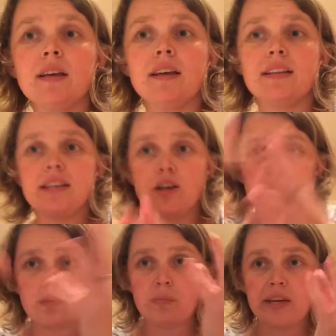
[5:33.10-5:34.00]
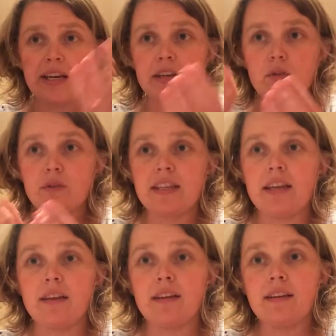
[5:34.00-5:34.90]
And see how I sort of bring it all
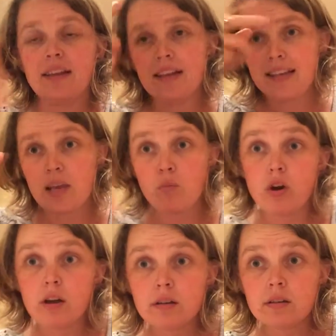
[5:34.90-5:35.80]
together. Name what?